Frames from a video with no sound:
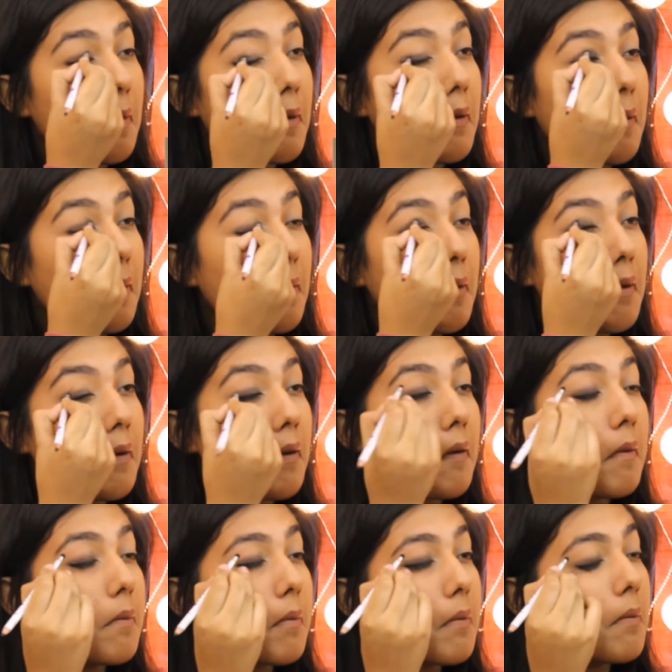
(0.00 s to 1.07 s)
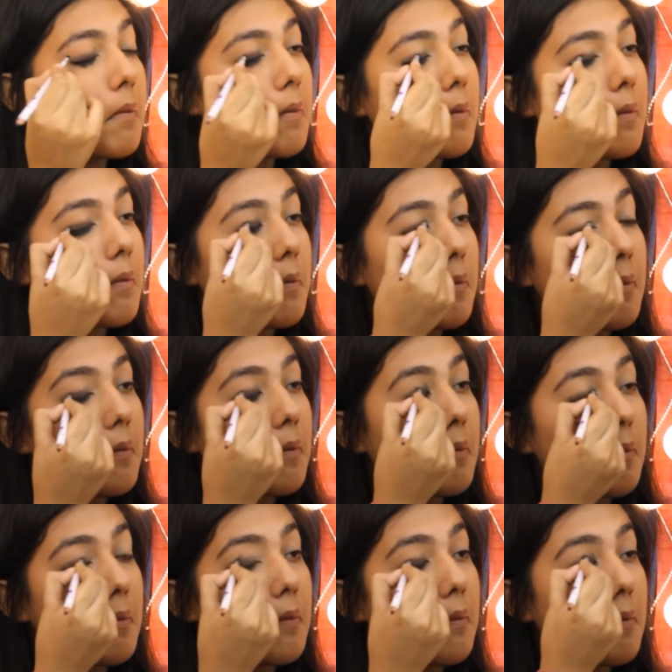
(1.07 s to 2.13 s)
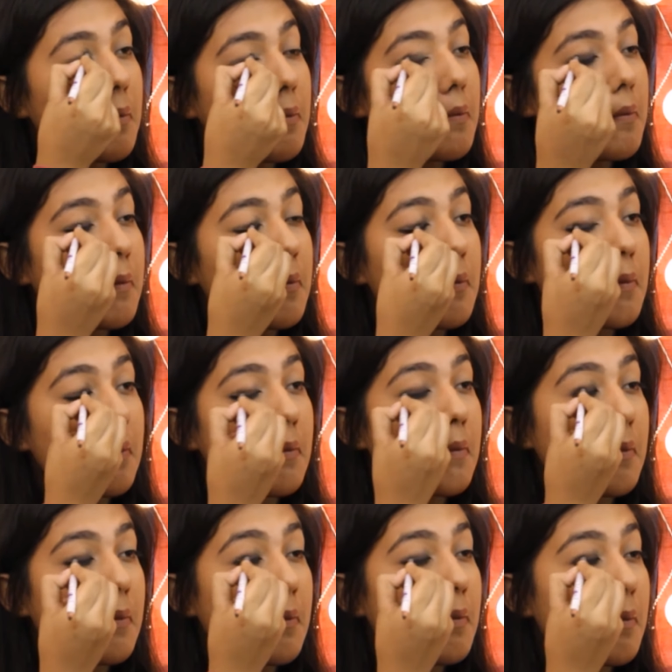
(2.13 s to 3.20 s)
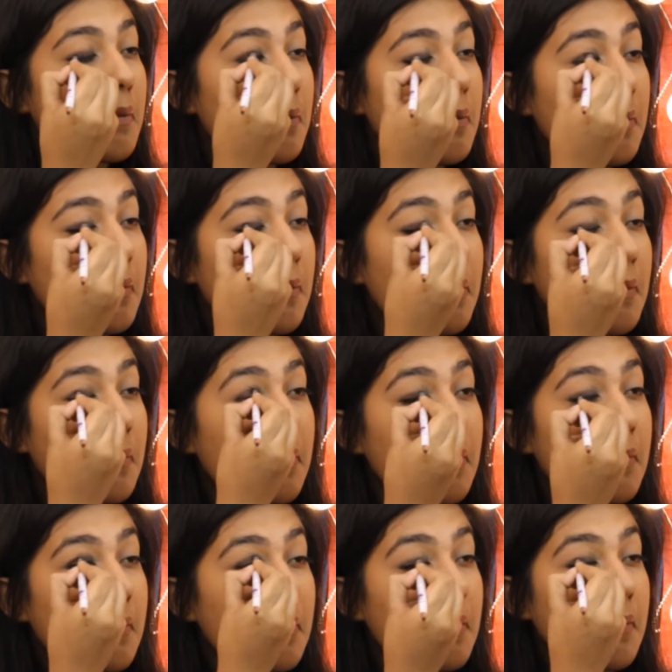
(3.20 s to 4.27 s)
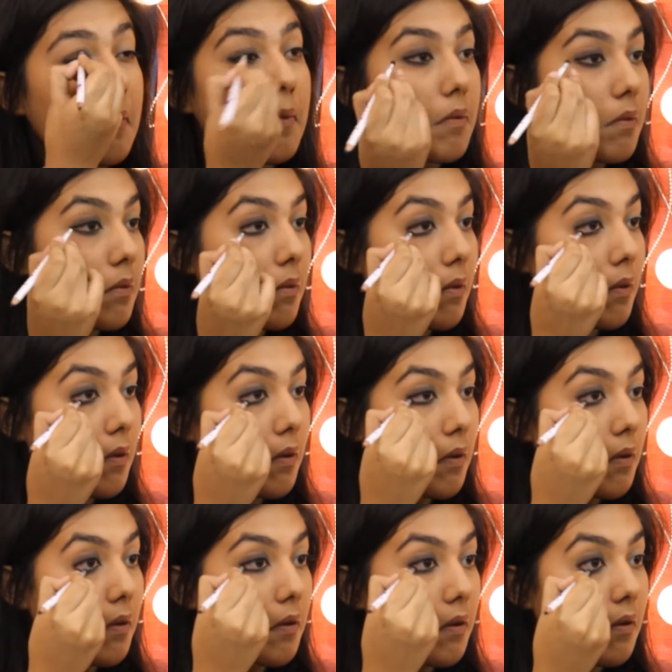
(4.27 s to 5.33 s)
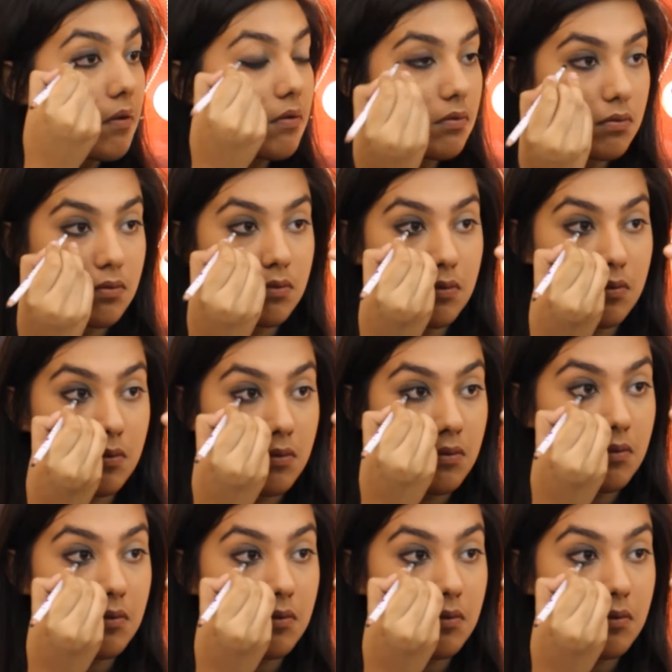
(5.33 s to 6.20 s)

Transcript: [no speech]